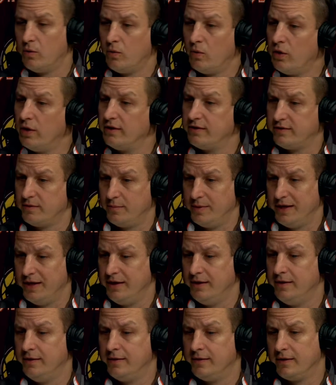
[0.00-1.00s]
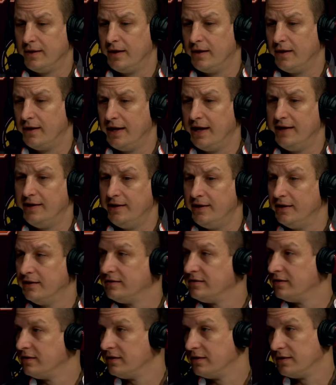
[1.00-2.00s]
want to be uh, heading
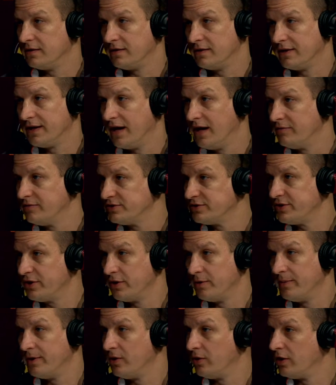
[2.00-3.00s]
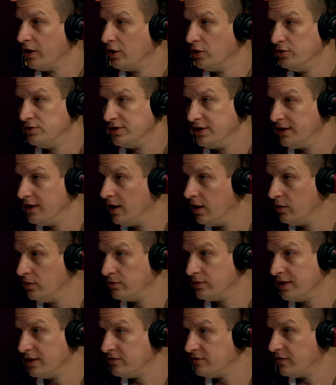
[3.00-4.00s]
into the, the conference tournament on a losing
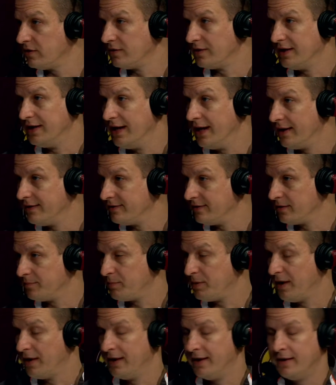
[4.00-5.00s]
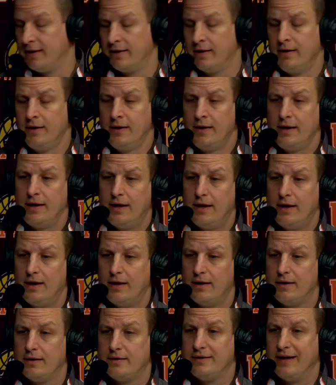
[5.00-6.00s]
note. That's certainly not the plan.
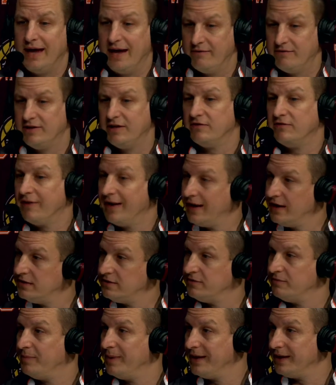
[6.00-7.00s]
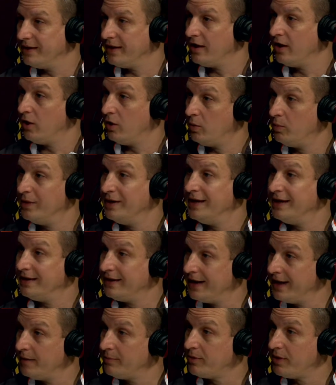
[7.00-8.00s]
Uh, to have the advantage of being at home, we need to
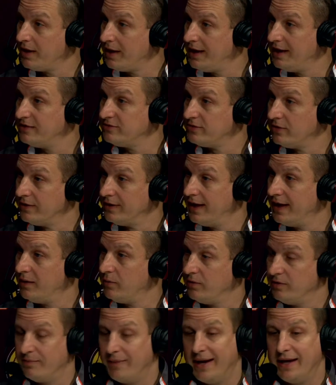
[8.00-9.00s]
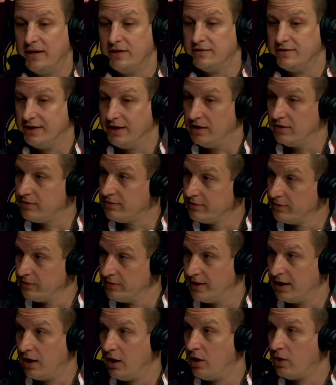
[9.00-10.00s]
capitalize on that. We managed to get through
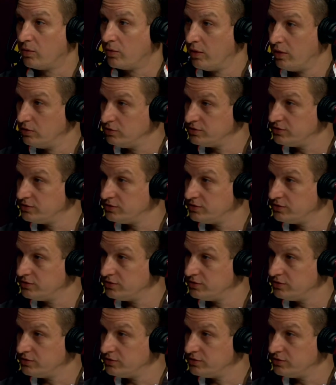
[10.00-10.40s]
that long road